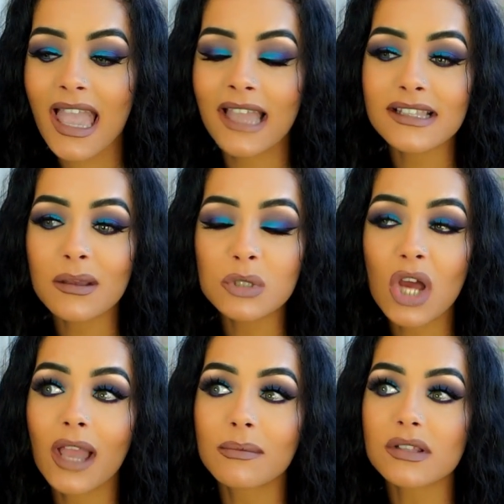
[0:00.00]
And
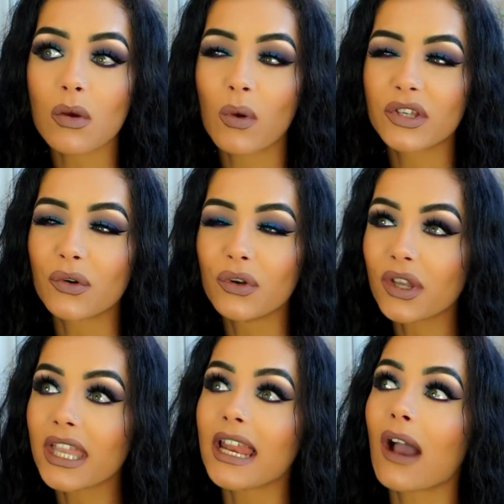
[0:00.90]
sometimes when you're
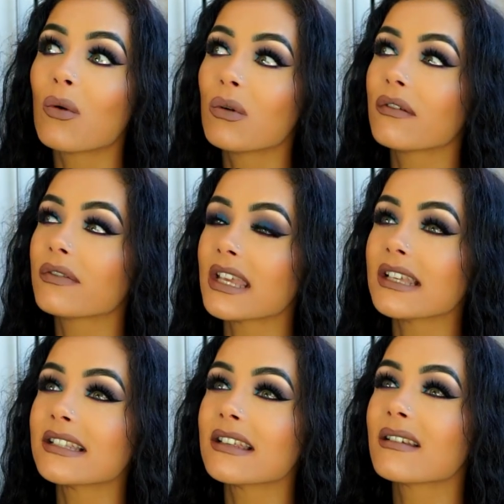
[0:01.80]
looking at all of
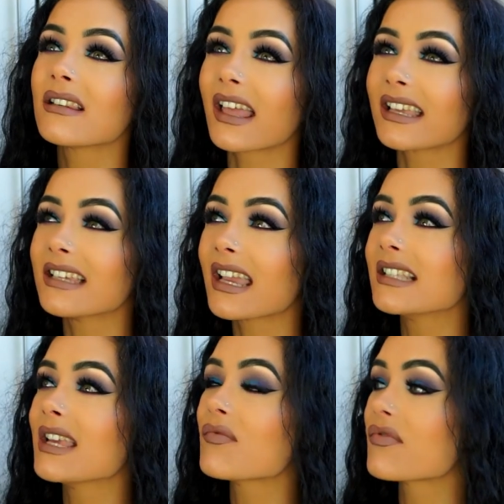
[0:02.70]
these like
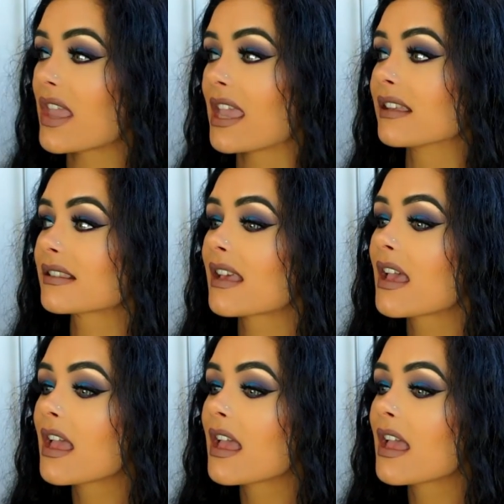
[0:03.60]
negative things